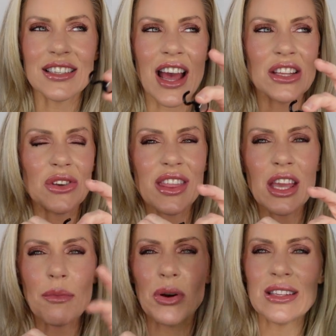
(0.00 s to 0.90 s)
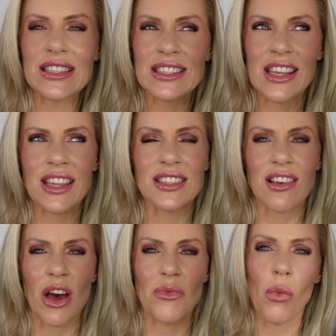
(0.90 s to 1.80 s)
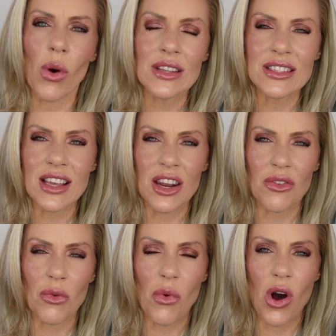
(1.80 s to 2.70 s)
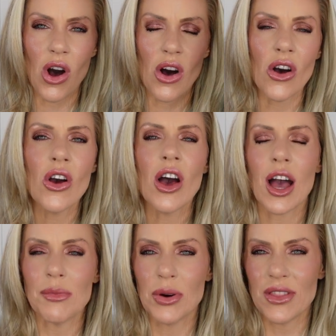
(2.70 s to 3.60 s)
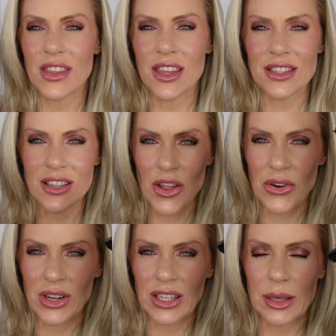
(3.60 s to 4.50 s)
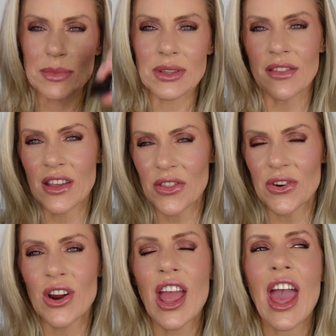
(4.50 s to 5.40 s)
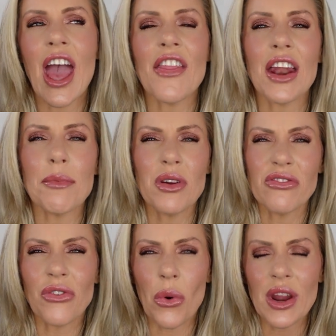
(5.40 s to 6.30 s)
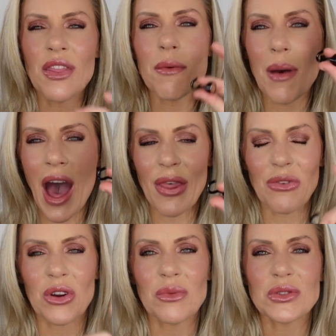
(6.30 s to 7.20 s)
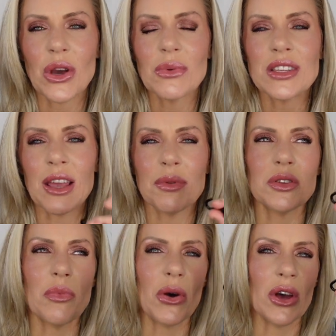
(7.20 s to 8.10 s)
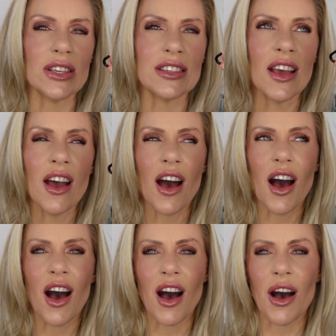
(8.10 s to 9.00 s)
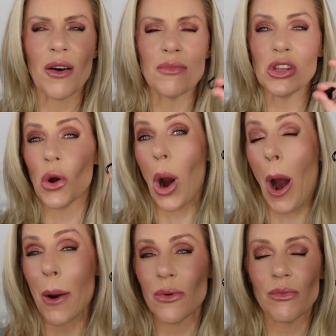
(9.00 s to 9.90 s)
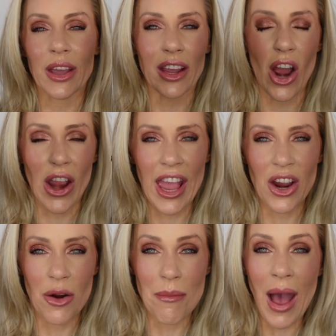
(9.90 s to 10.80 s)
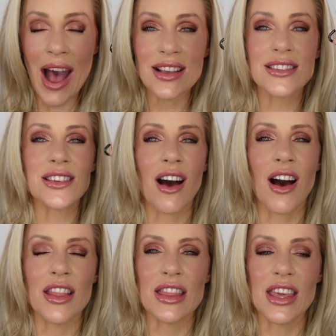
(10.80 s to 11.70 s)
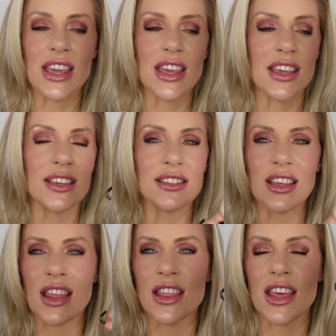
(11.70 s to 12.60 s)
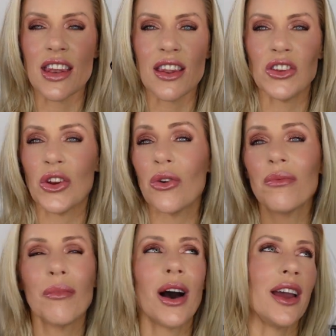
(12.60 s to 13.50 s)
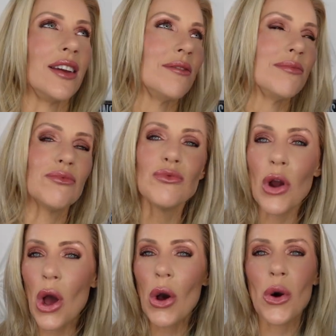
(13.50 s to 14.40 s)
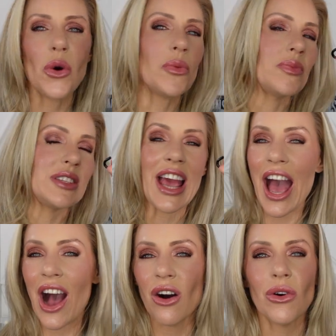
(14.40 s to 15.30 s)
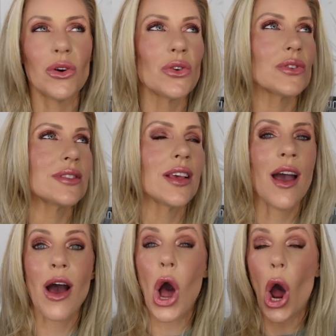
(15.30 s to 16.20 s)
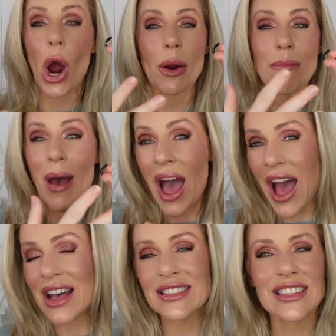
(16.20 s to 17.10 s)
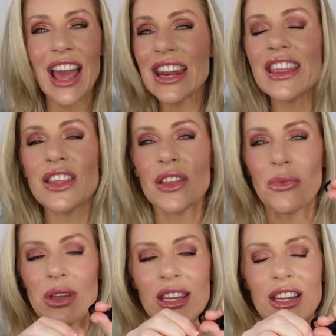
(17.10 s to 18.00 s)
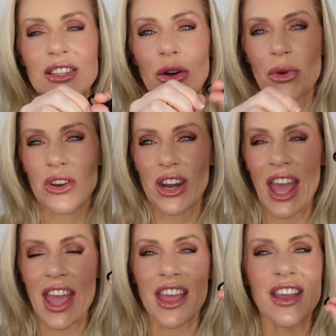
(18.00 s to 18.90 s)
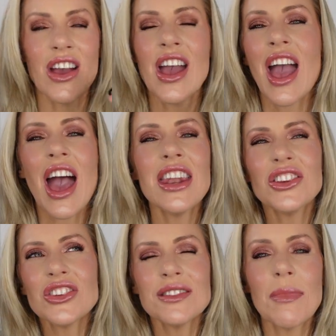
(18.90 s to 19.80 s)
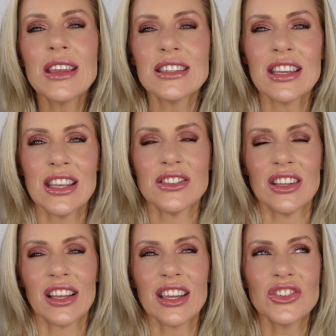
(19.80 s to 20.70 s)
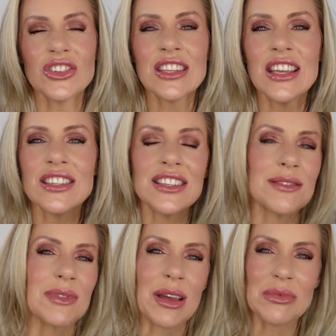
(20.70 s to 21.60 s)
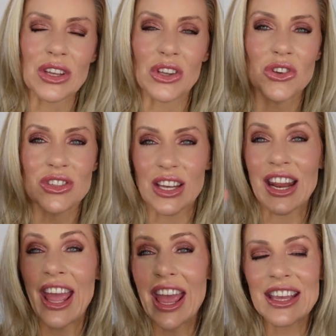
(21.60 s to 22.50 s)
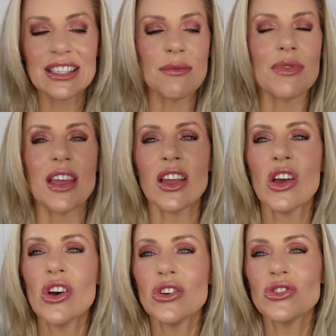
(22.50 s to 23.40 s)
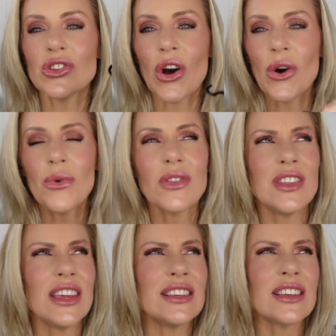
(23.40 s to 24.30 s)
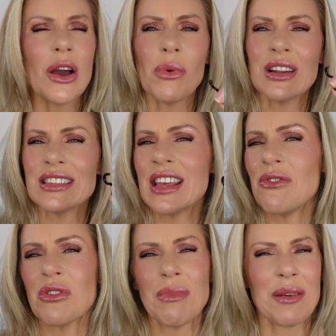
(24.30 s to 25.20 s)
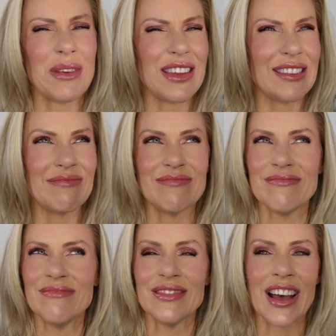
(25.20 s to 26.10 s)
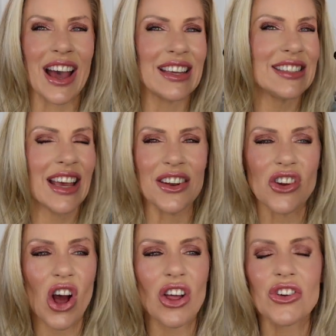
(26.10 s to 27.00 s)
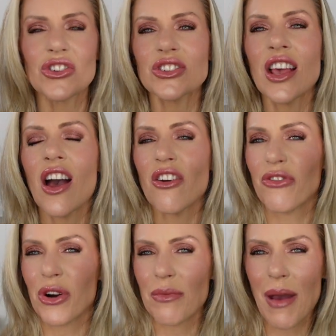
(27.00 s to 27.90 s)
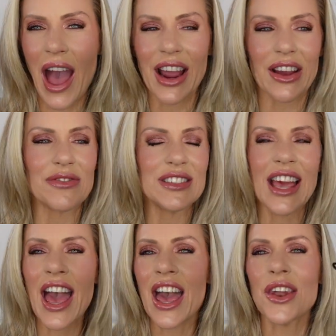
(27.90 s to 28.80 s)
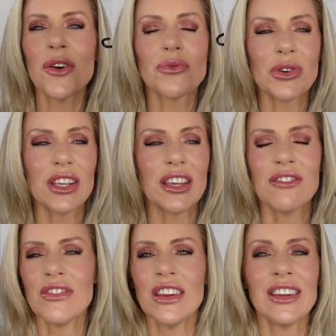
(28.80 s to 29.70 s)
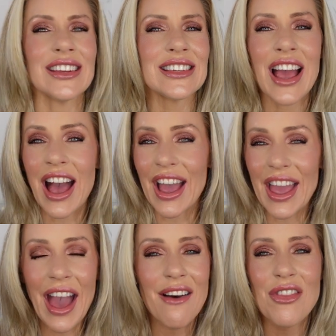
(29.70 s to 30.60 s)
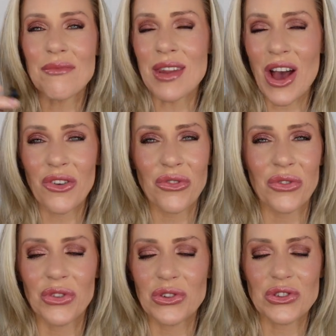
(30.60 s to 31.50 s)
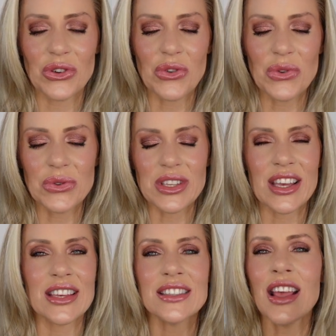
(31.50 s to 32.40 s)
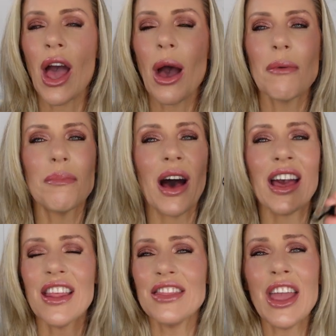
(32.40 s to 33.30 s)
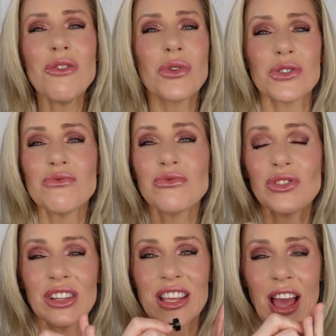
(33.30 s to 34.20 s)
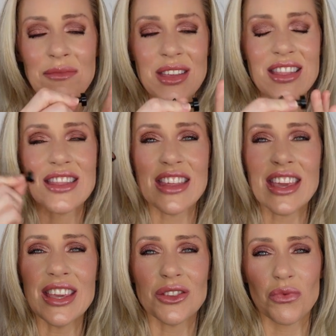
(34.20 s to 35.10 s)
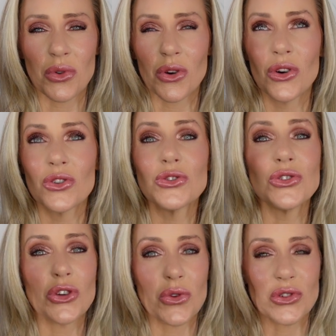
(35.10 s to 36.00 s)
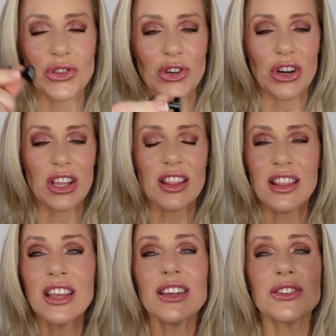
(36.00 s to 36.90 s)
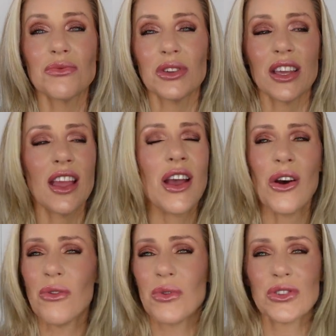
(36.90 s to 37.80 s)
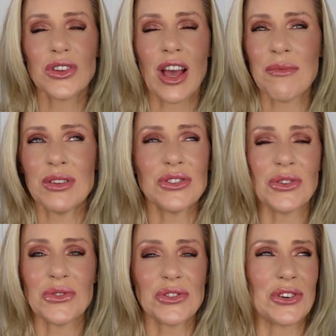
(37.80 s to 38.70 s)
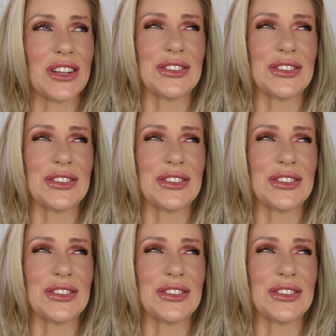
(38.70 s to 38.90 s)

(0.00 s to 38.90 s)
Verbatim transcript: of 10. So I think I put six on one side of the wall. I put these other clips on the other, and then I put four in the bathroom. So I was able to put, um, you know, our, like our, hang our mask on these, and then, you know, my robe, towels, our mask, anything that we needed that we could hang. And it just makes it easy. Like it's just easy sometimes like you just kind of hang something. So these I want to say were maybe nine ten dollars for a pack of 10 really convenient i have them now for future cruises but they were really i mean these were so sturdy these really were i mean so sturdy